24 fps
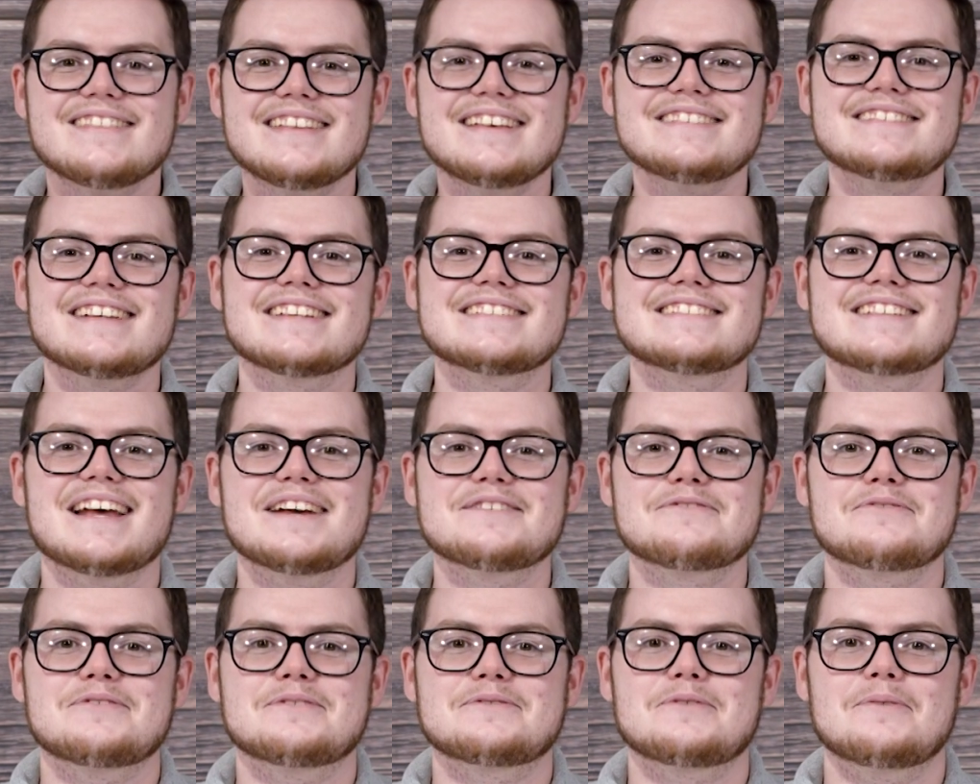these
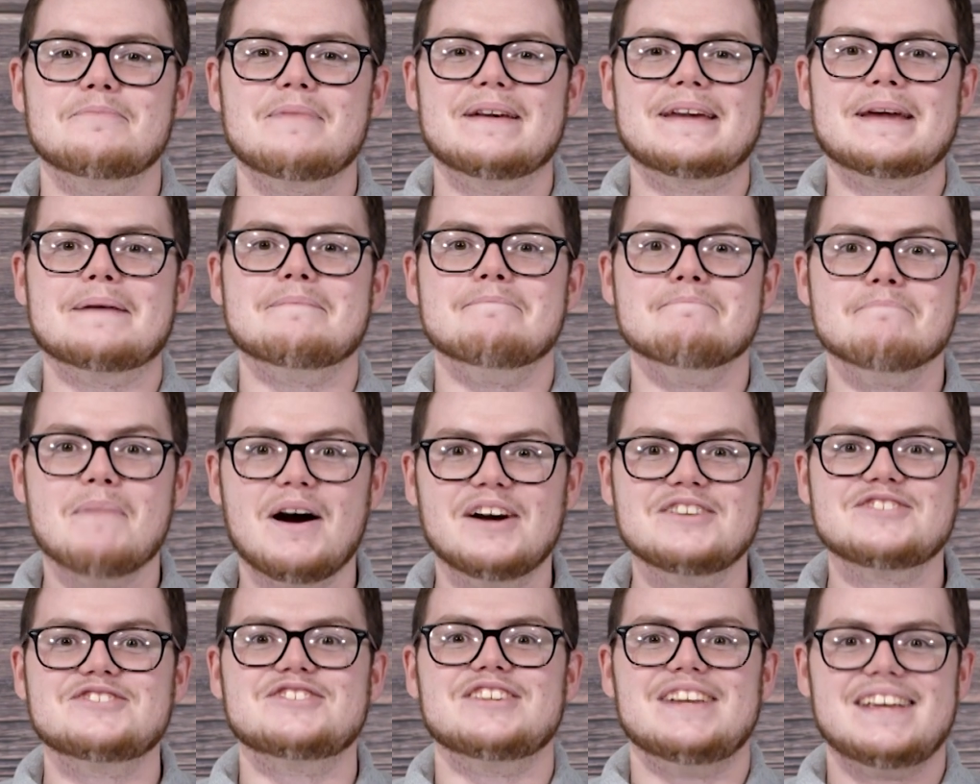accessories will make it
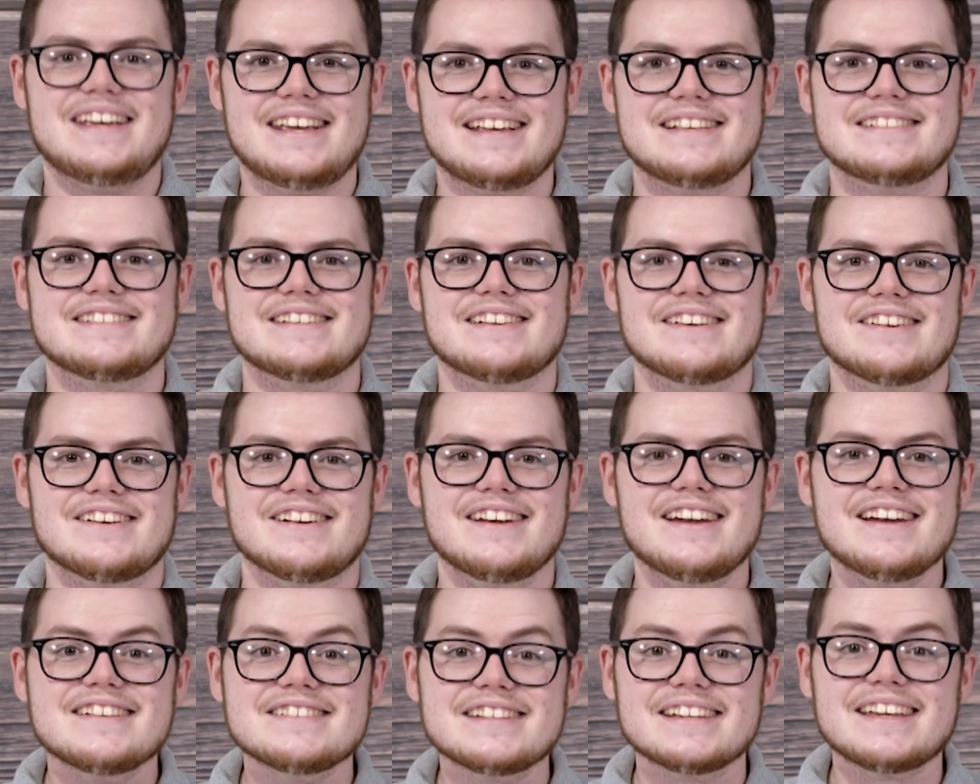much
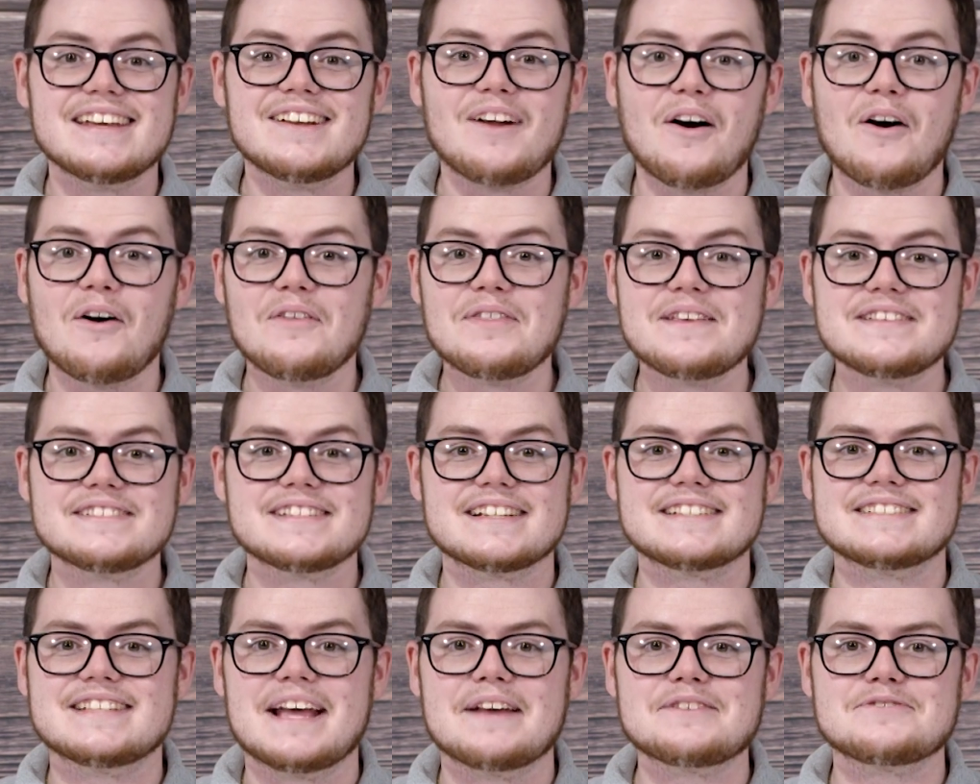easier. To get all these
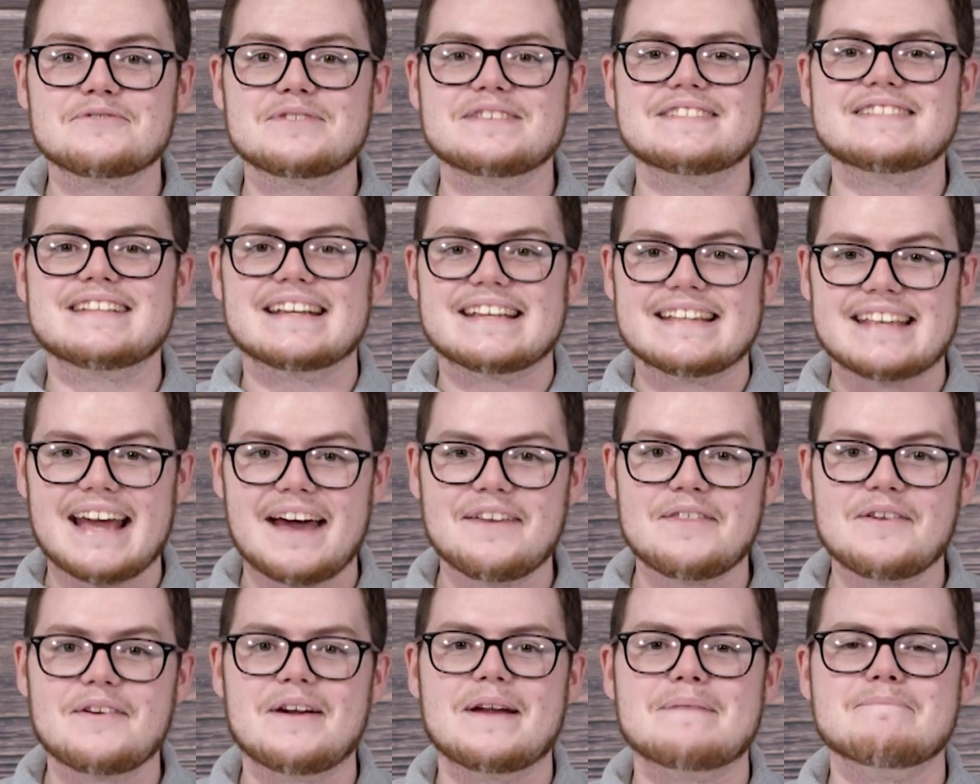accessories
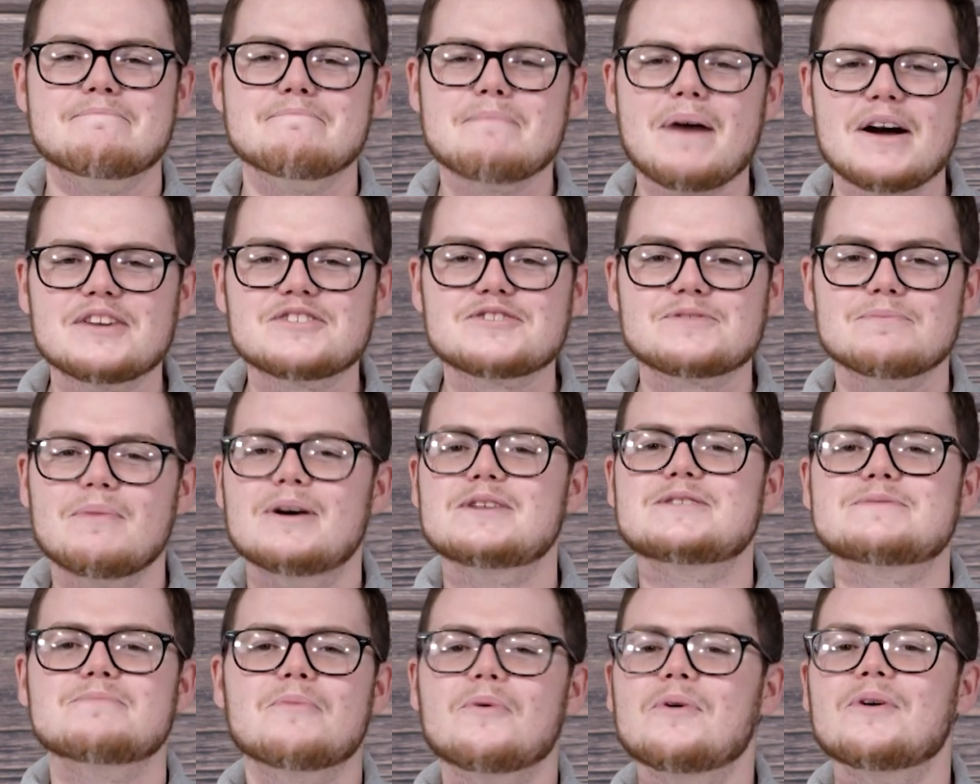together and much,
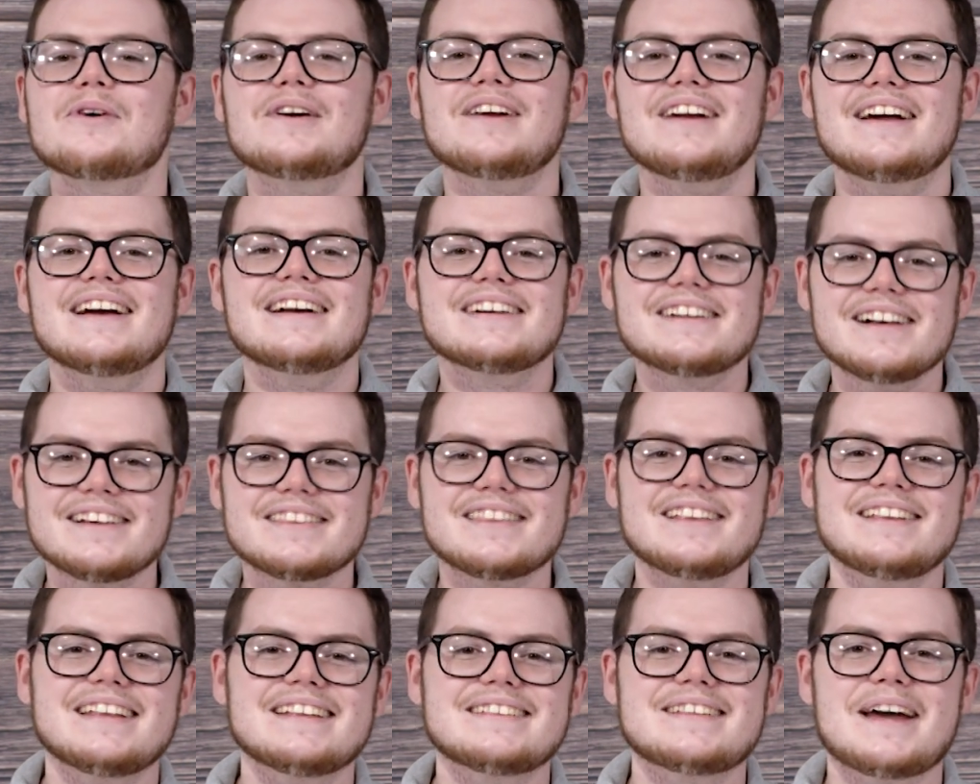much more,
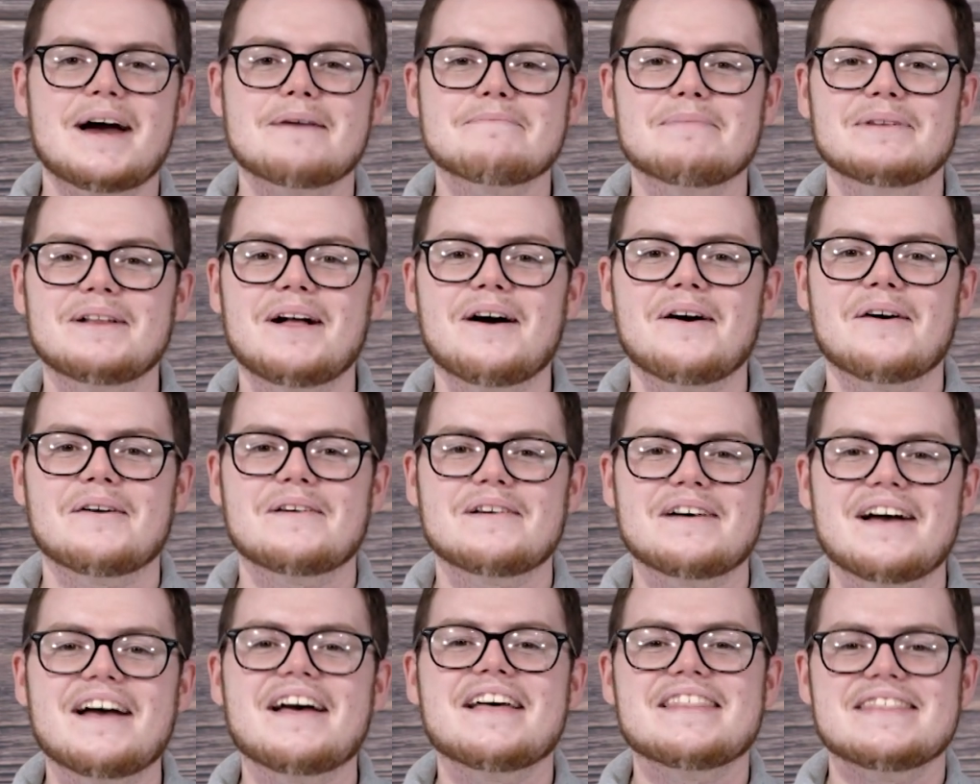click the link down
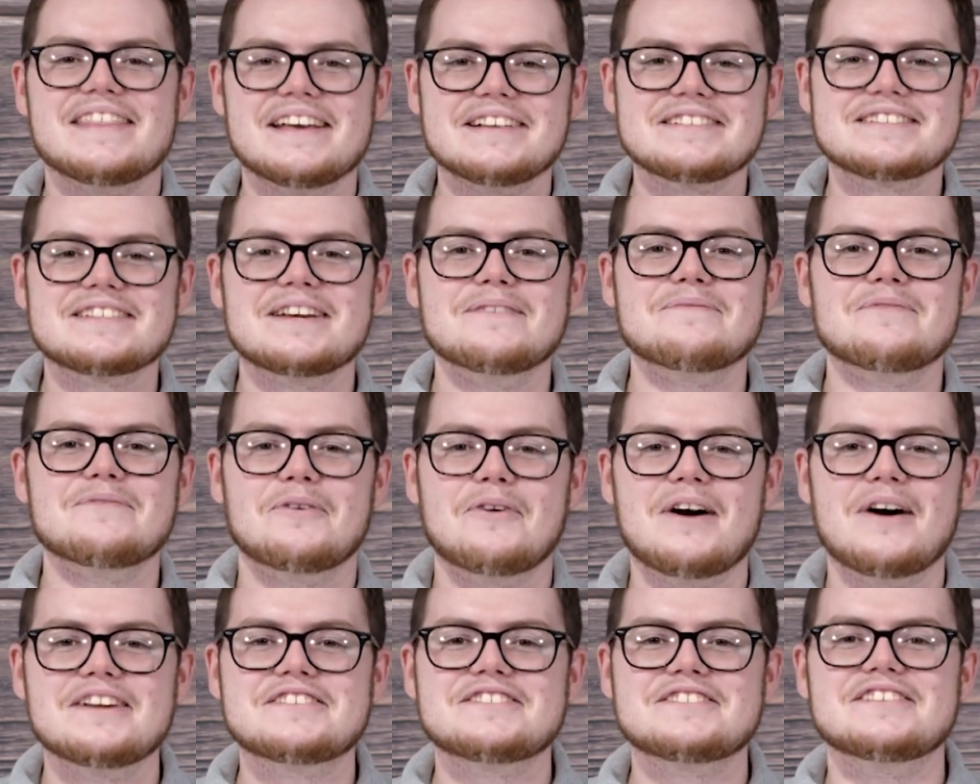below. Thanks Kim
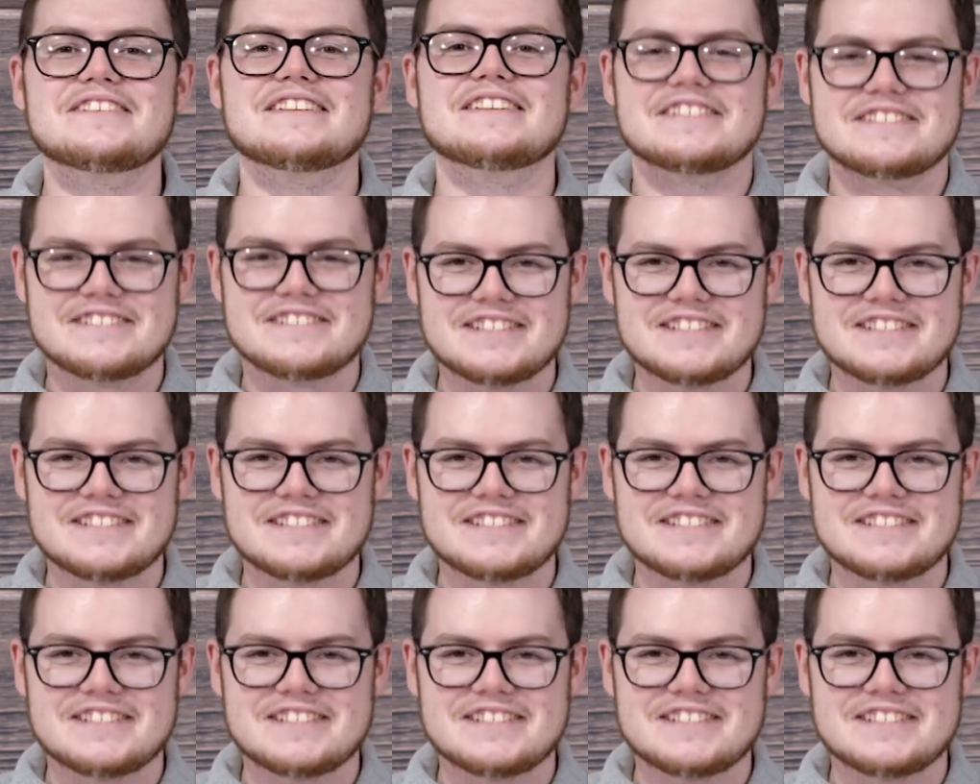for watching and